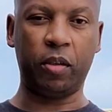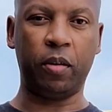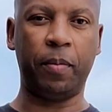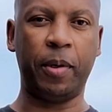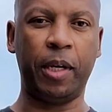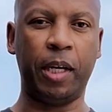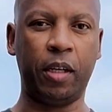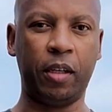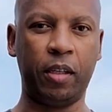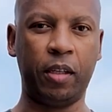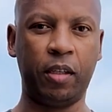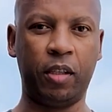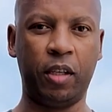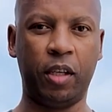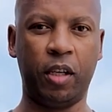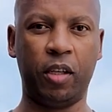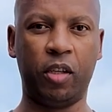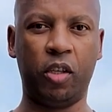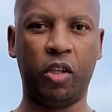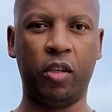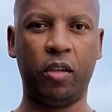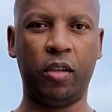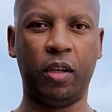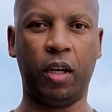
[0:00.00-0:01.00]
on my
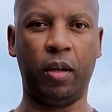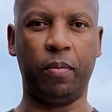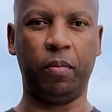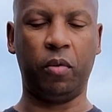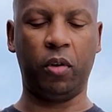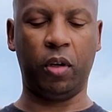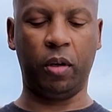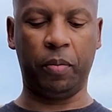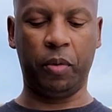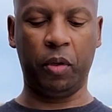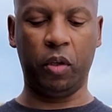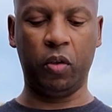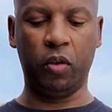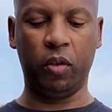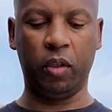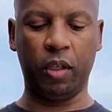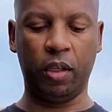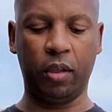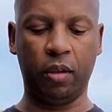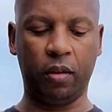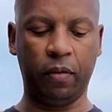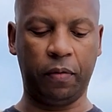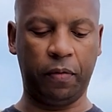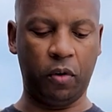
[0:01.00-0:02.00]
research, I'm going to be
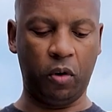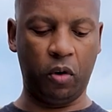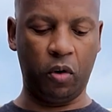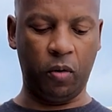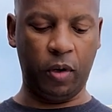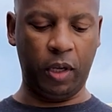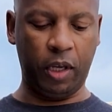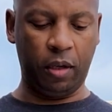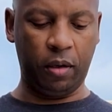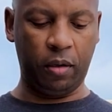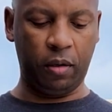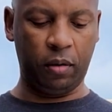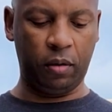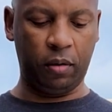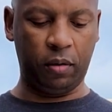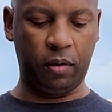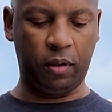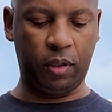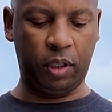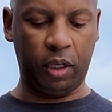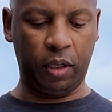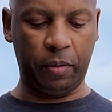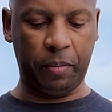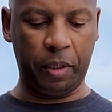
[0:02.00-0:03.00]
using the following
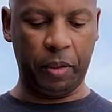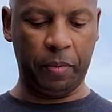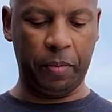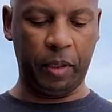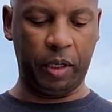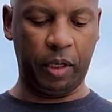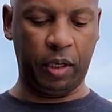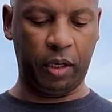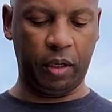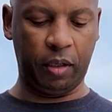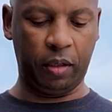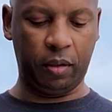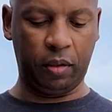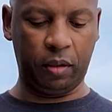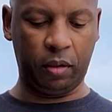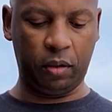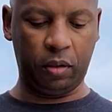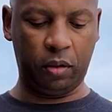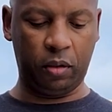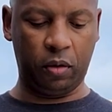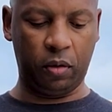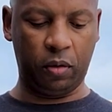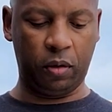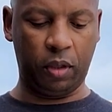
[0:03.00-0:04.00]
sandpaper grades.
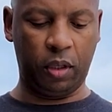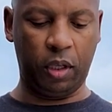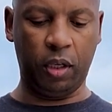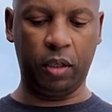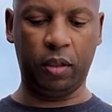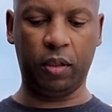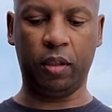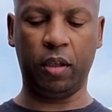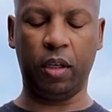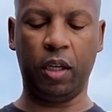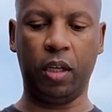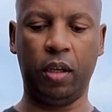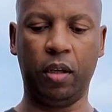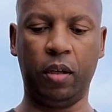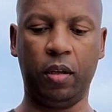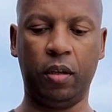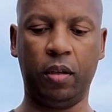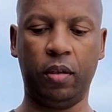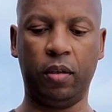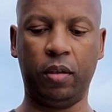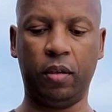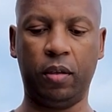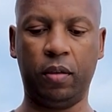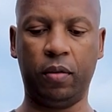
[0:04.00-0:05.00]
So this
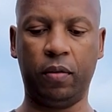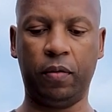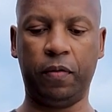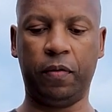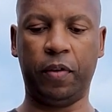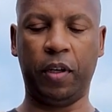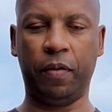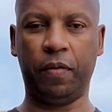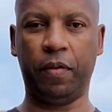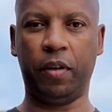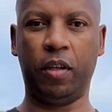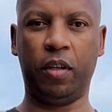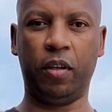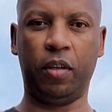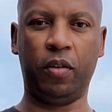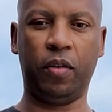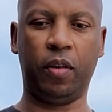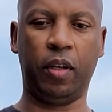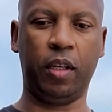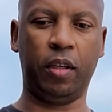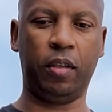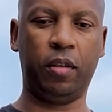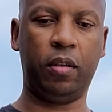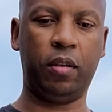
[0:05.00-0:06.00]
is 500
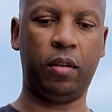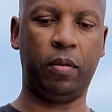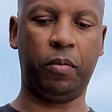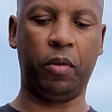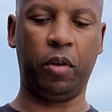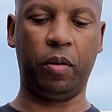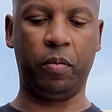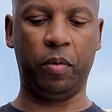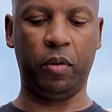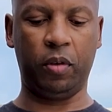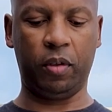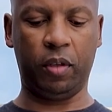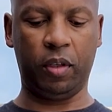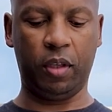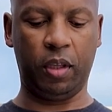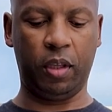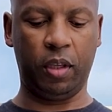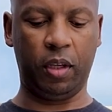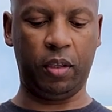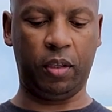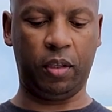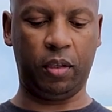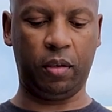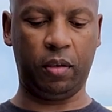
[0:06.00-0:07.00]
grit. I'm going to be using
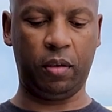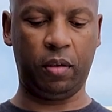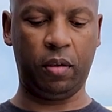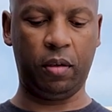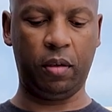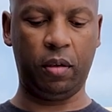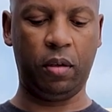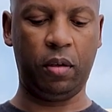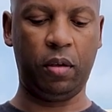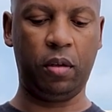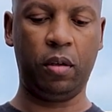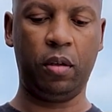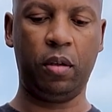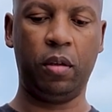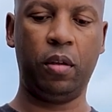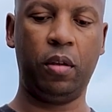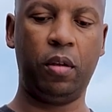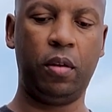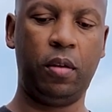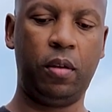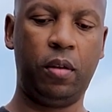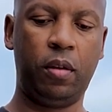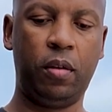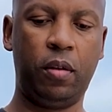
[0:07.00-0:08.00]
this
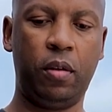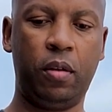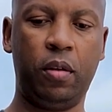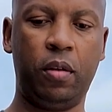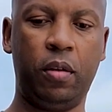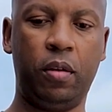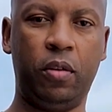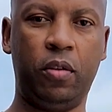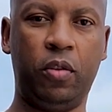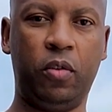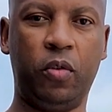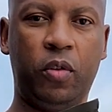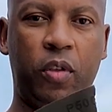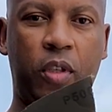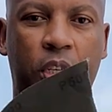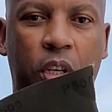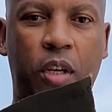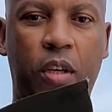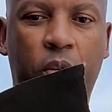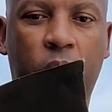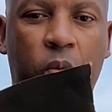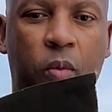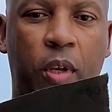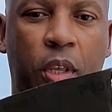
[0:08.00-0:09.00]
to
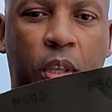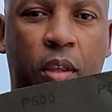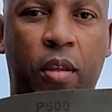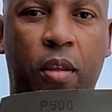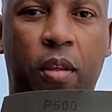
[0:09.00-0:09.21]
start with,